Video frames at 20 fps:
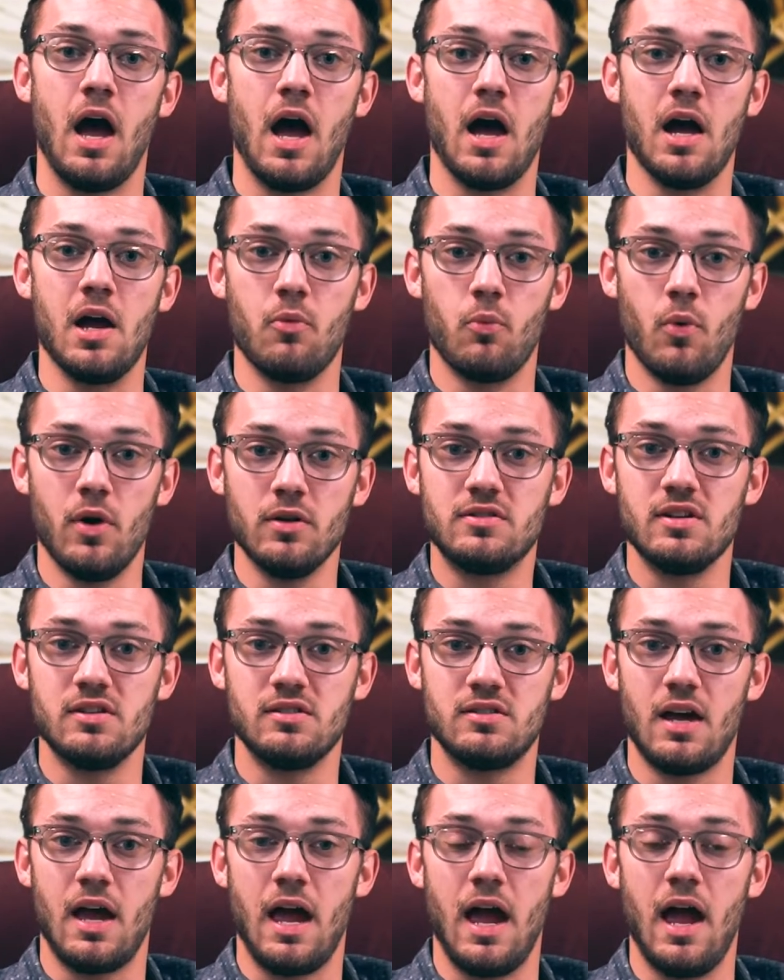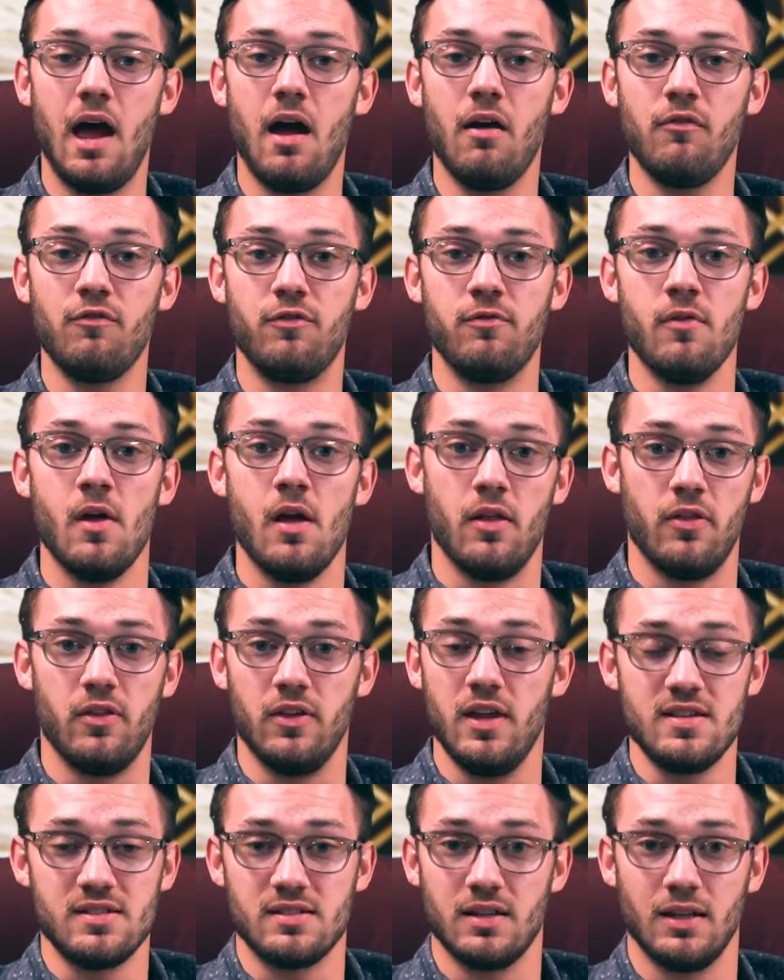I wanted to have
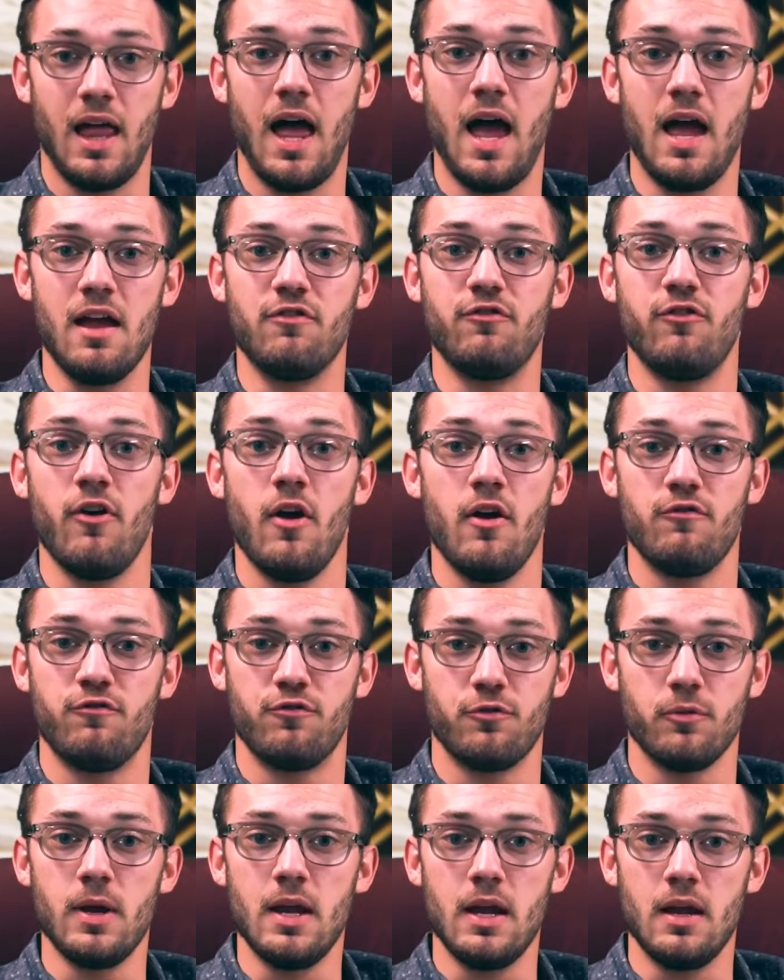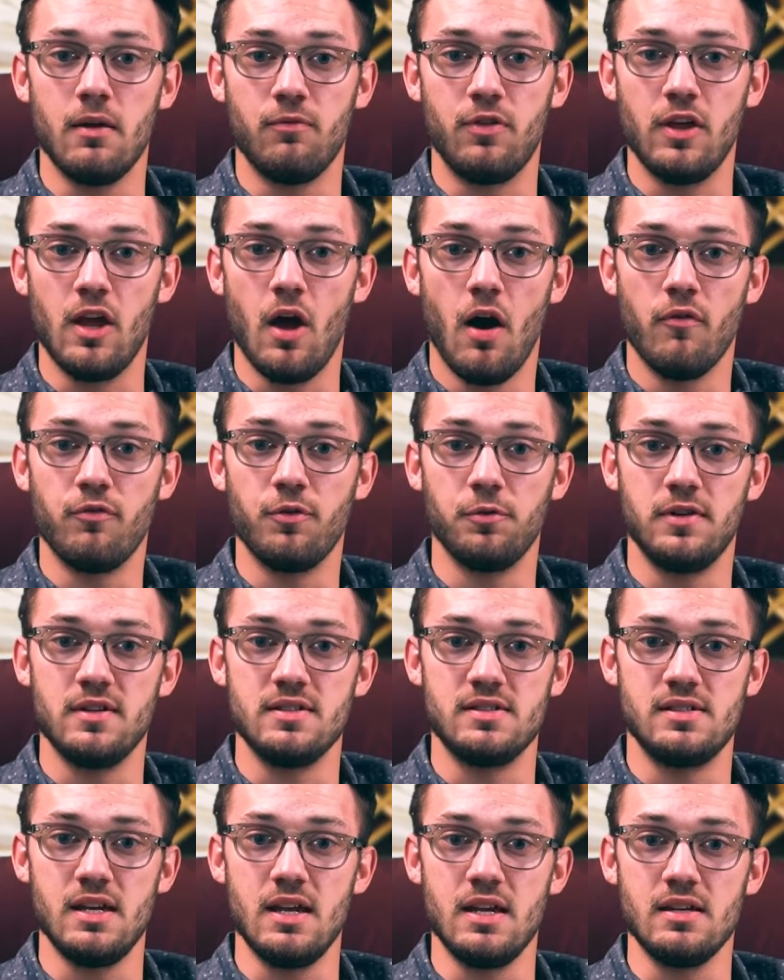this life free of the awful
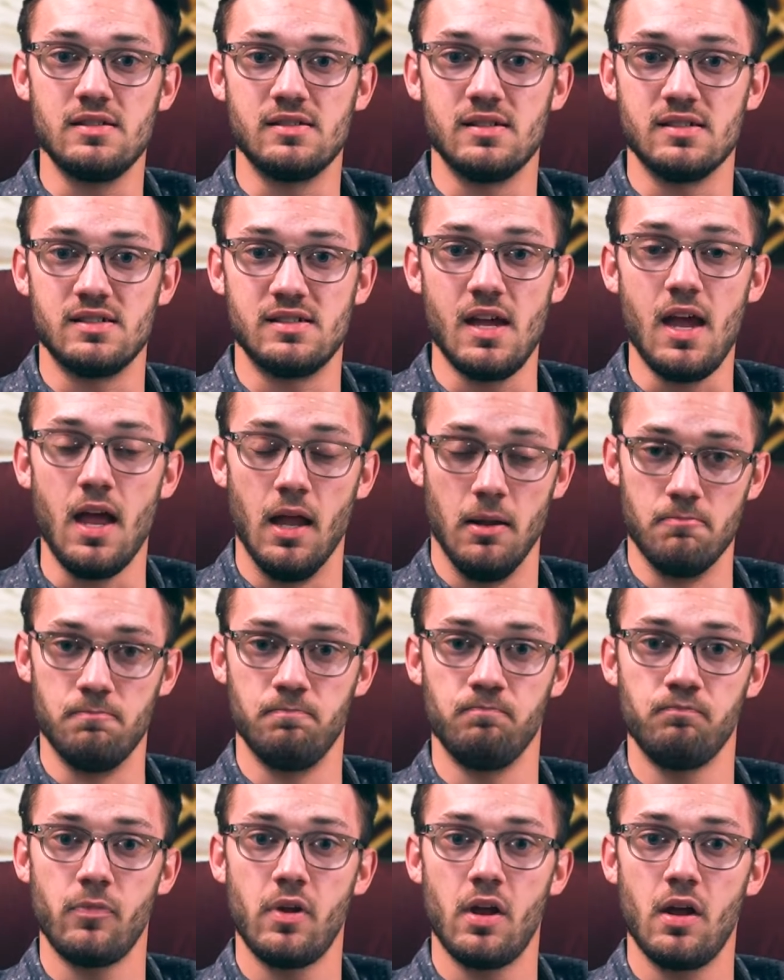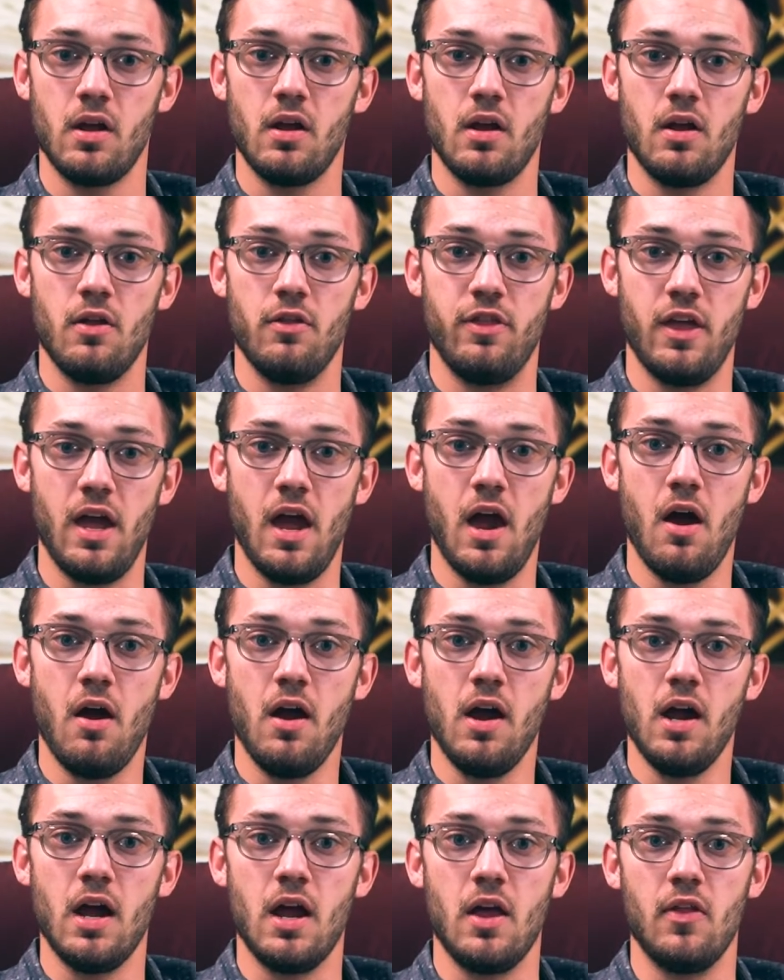disease to sin.
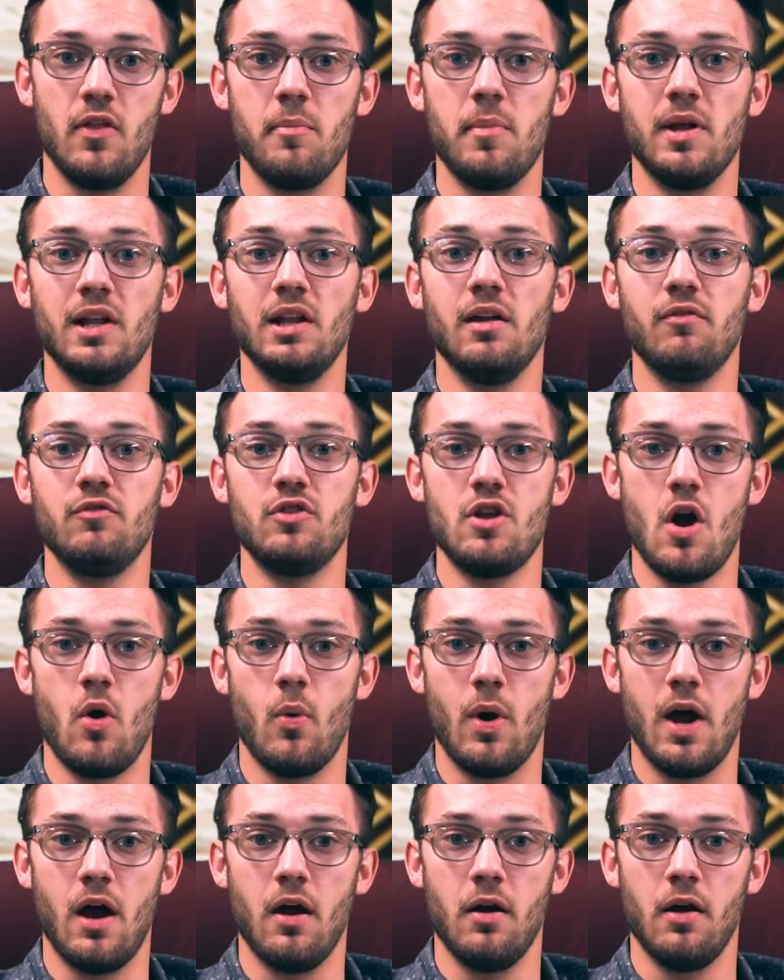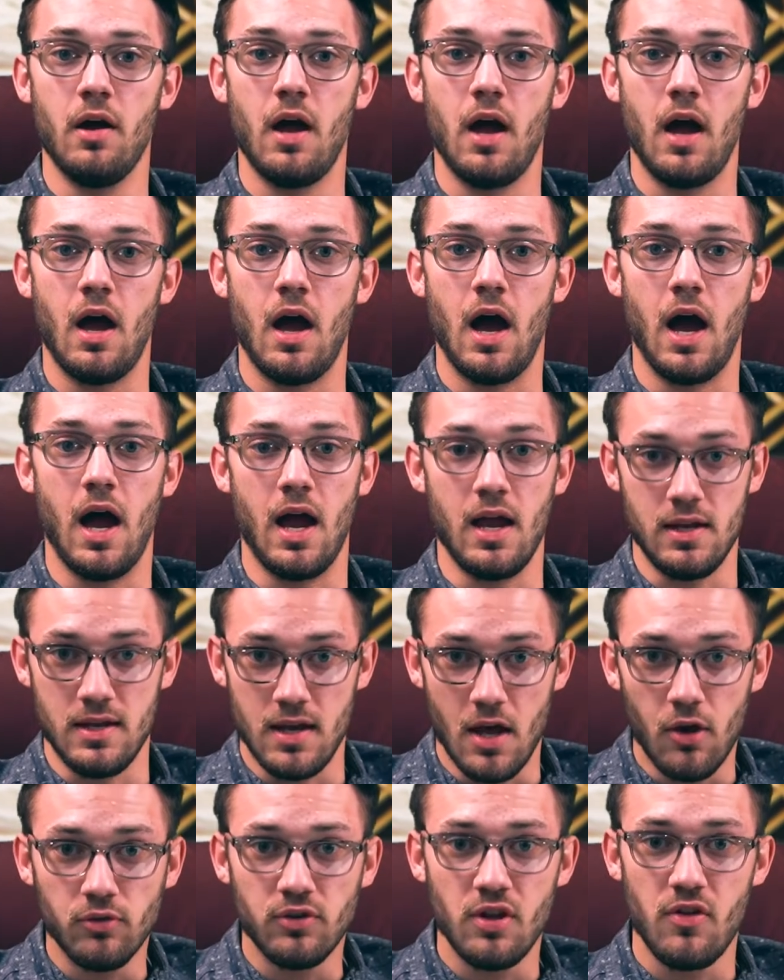There, in the middle of nowhere, I
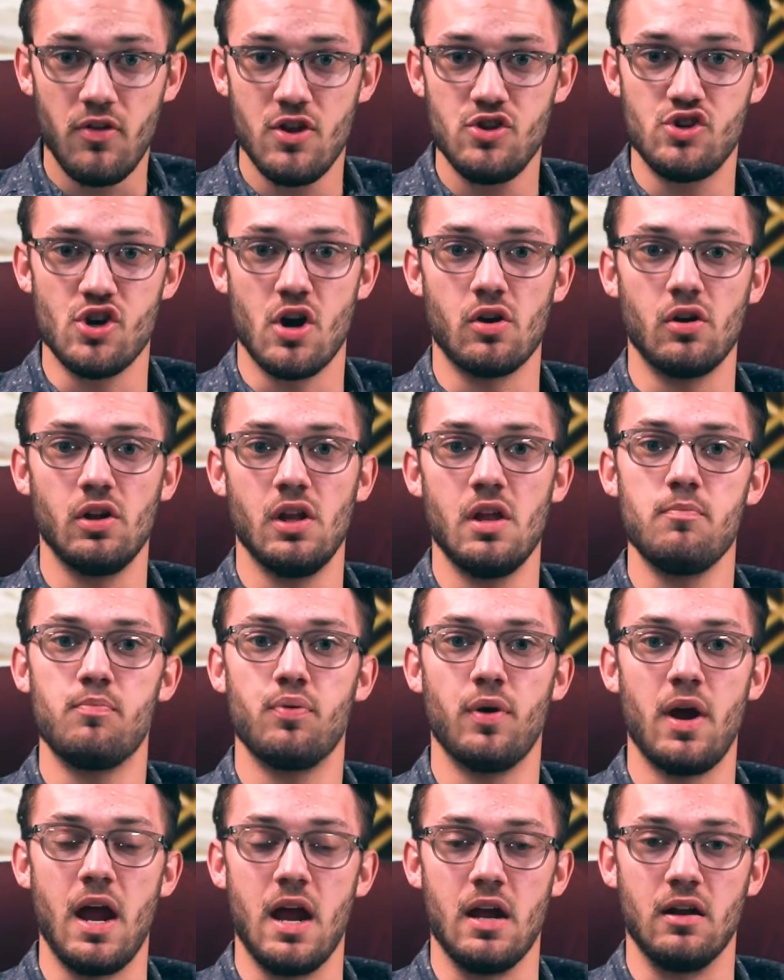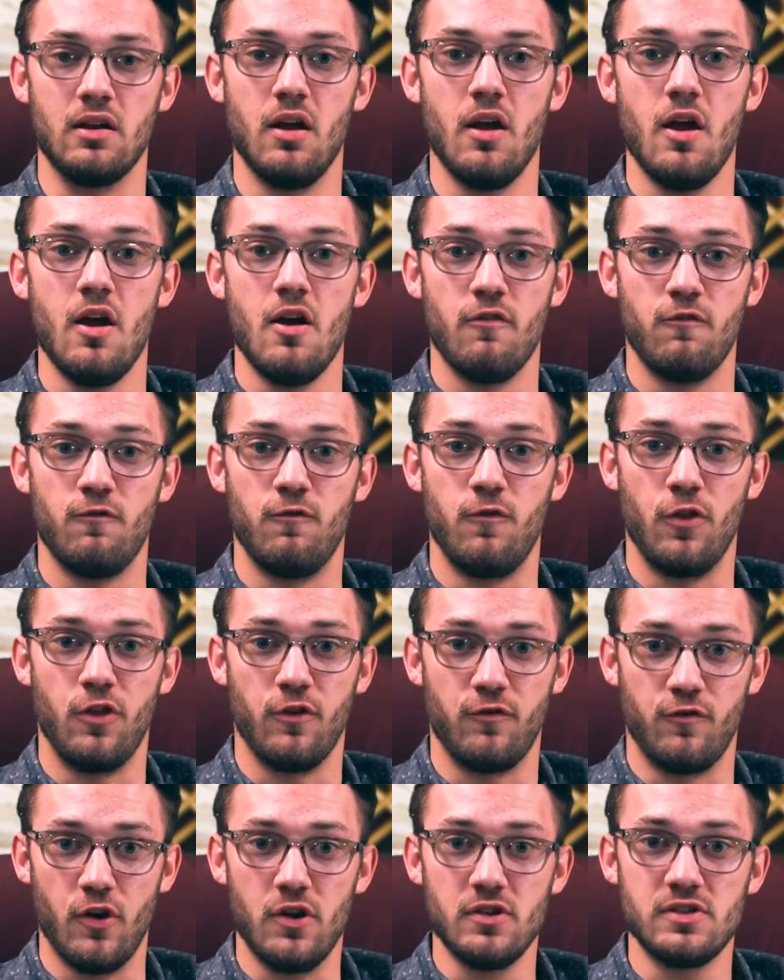knelt in the jungle and prayed for
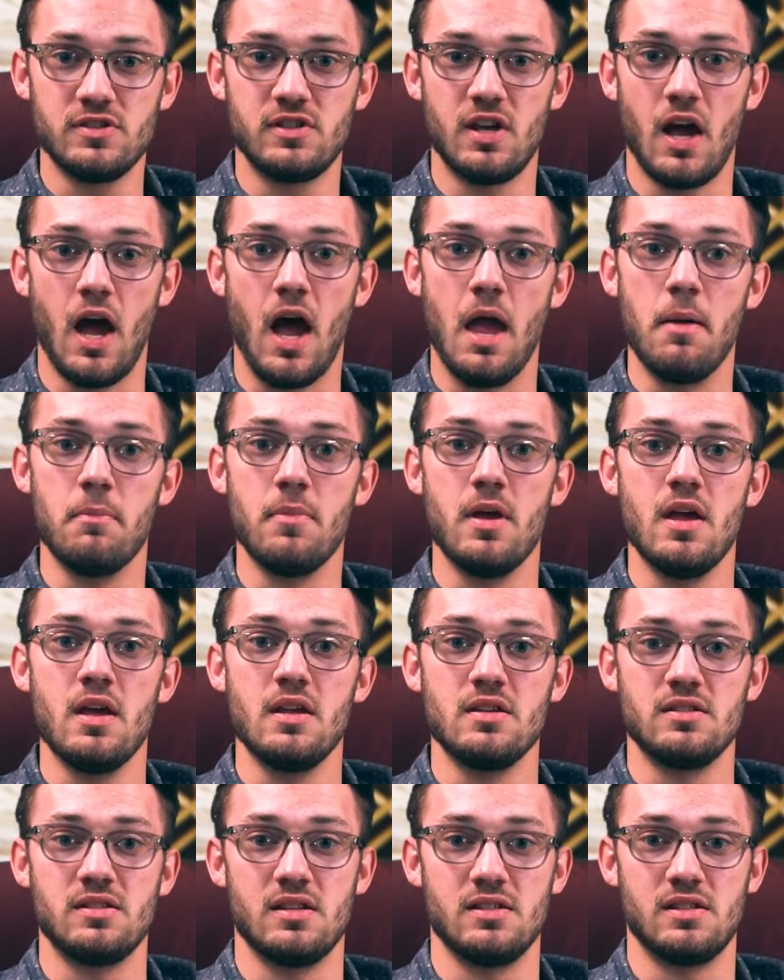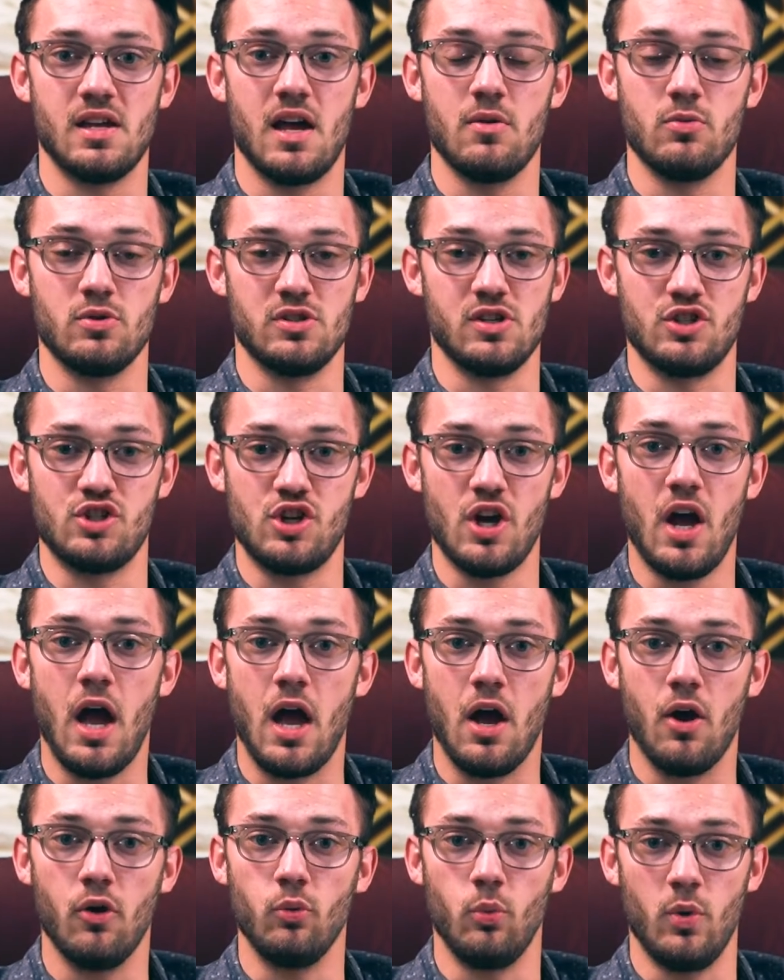the first time since I was a
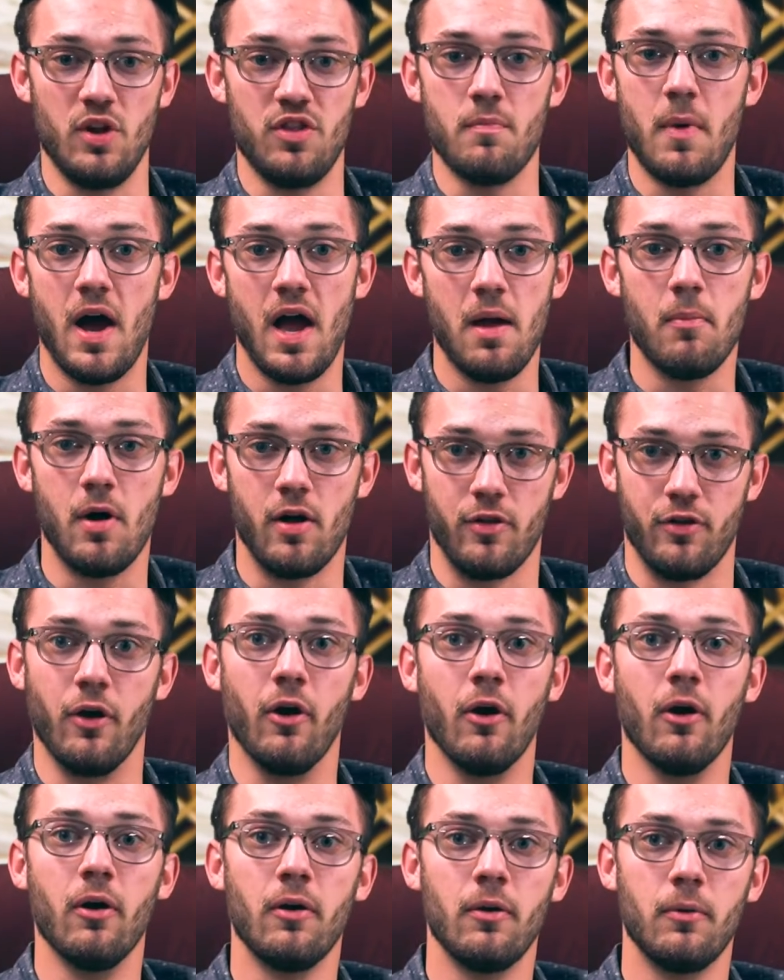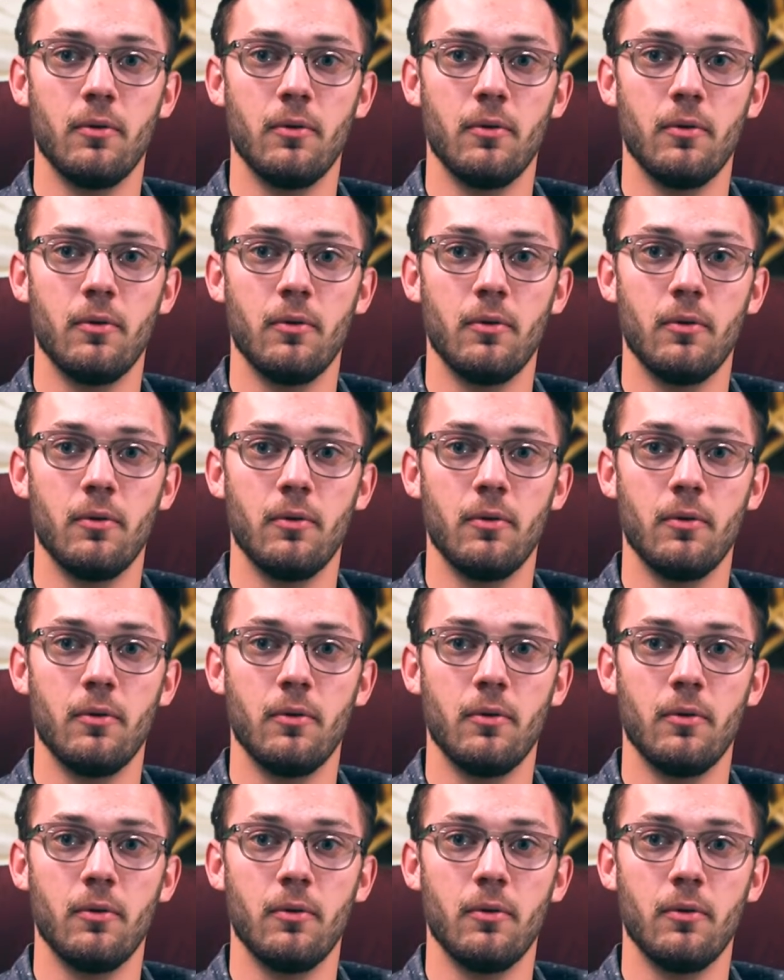child with my mother.